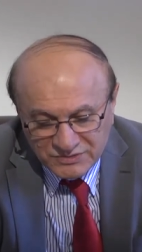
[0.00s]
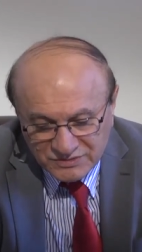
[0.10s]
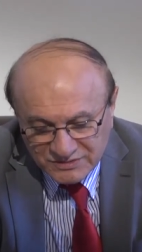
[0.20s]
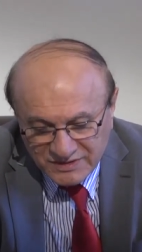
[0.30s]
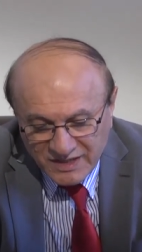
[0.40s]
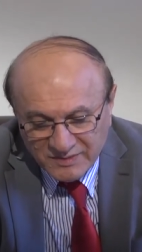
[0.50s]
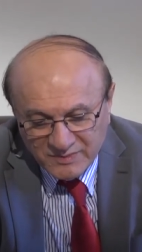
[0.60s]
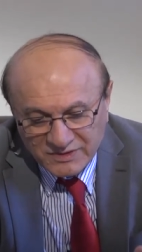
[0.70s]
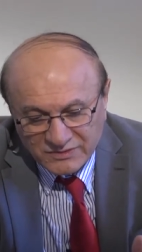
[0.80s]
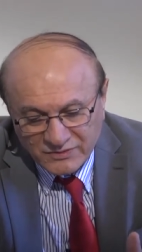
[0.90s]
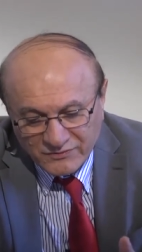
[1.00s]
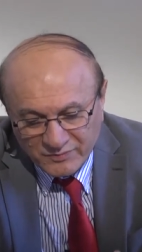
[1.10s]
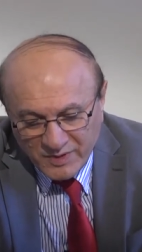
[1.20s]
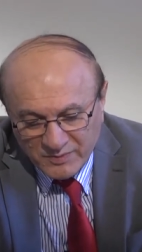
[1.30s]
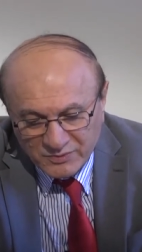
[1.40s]
segment
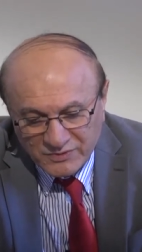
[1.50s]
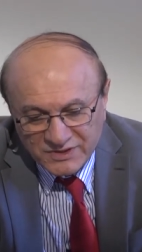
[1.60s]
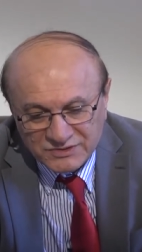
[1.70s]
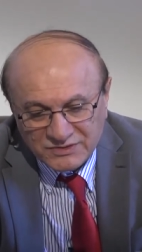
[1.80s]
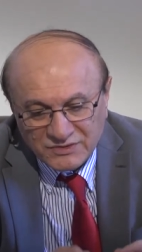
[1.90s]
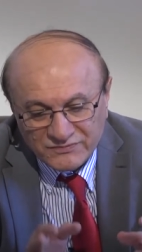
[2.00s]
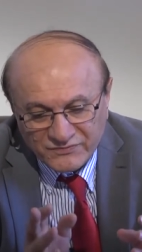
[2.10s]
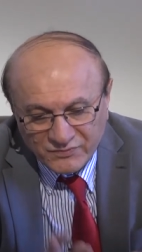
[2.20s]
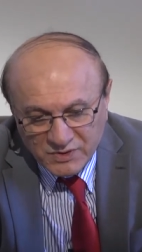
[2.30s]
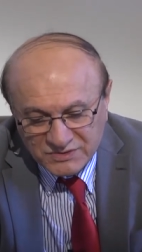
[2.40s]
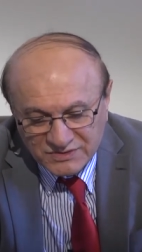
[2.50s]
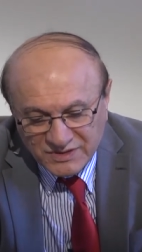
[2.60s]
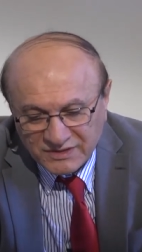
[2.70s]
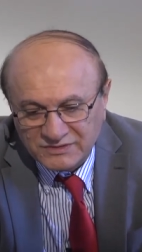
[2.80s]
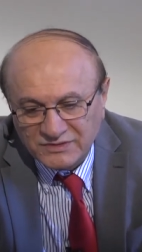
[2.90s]
of population, of which
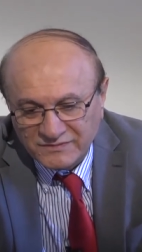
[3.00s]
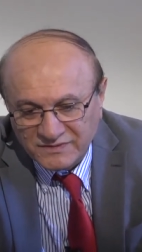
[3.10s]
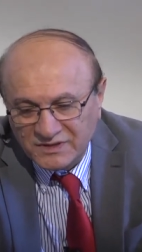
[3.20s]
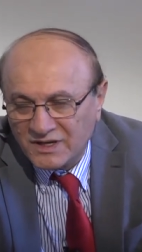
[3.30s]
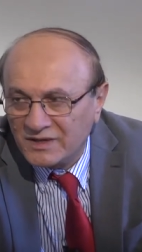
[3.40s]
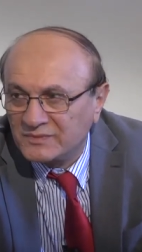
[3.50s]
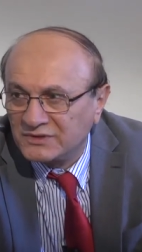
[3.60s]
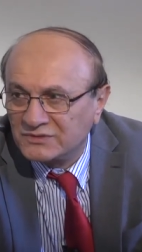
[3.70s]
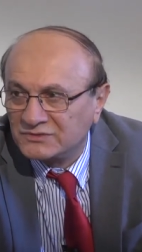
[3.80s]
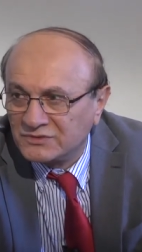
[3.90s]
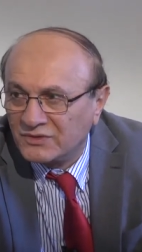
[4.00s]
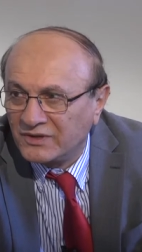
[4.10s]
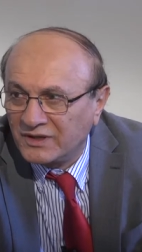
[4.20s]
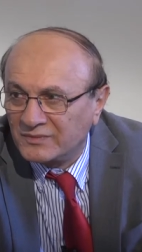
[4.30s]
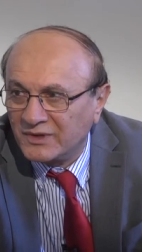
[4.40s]
sector of economy you're
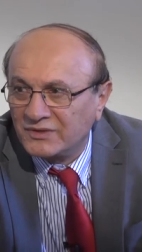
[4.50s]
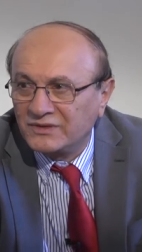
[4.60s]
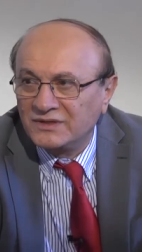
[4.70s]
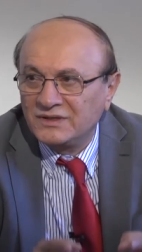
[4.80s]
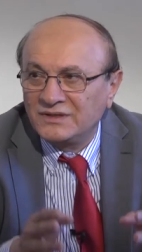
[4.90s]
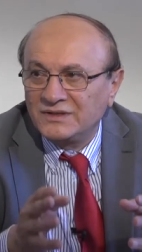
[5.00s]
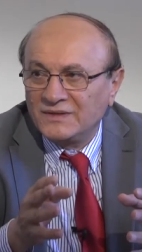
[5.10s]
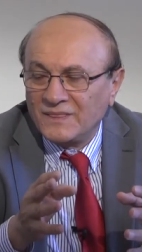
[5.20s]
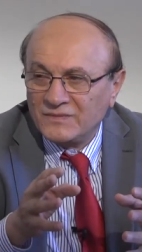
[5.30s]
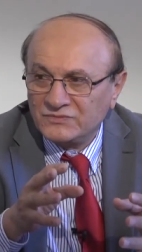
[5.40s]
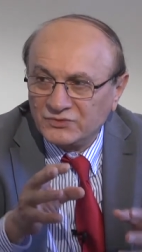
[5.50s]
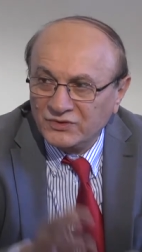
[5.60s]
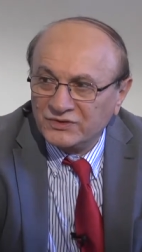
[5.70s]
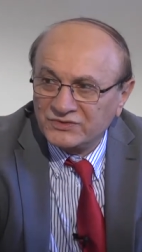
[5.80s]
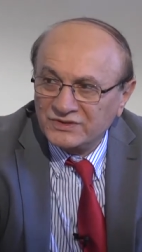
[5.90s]
talking about, to
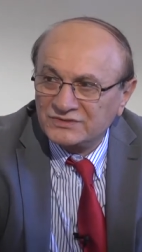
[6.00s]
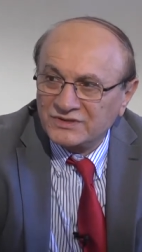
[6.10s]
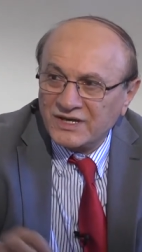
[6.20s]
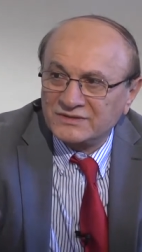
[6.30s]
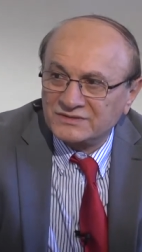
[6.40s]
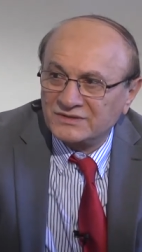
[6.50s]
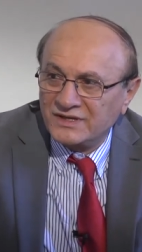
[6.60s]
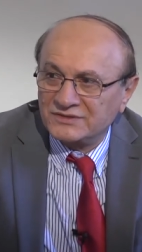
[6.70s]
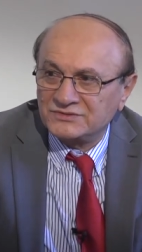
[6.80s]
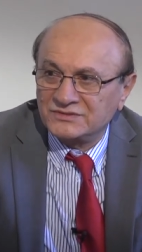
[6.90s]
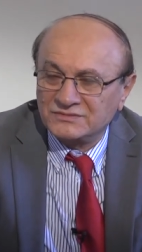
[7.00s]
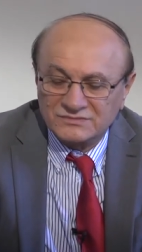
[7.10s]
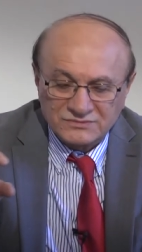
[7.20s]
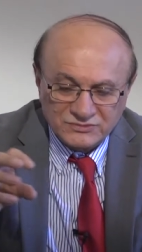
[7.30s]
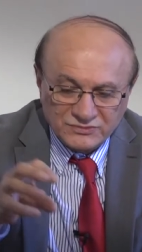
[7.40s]
increase tax collection,
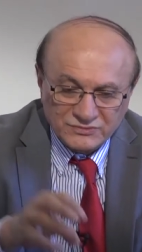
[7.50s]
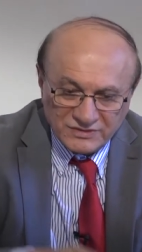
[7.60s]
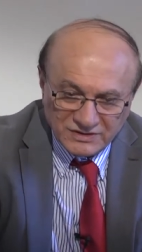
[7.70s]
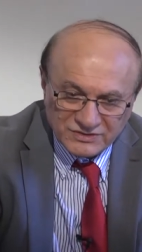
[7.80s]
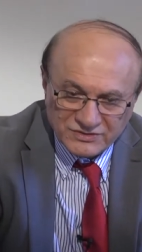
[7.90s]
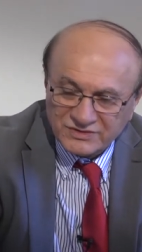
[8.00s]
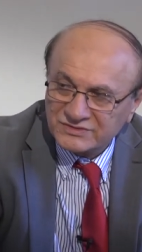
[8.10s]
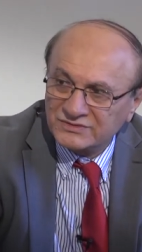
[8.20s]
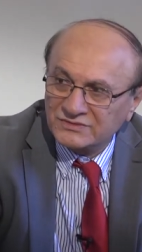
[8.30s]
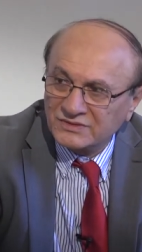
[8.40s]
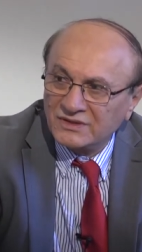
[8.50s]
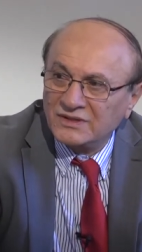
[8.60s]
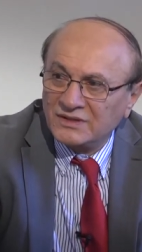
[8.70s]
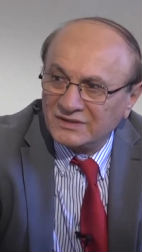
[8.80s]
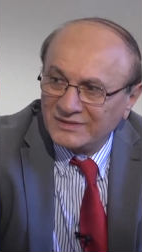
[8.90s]
to increase
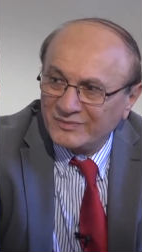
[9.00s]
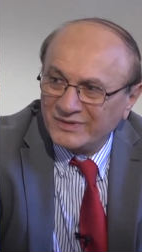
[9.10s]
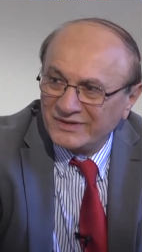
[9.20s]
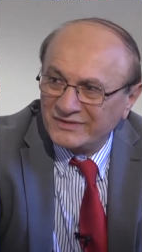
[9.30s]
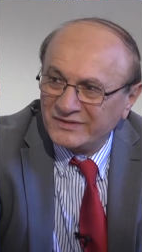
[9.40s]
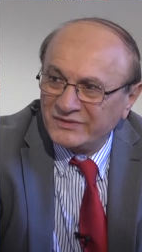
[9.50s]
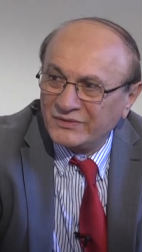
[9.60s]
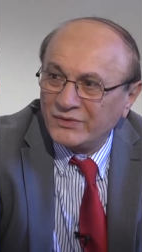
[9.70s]
the burden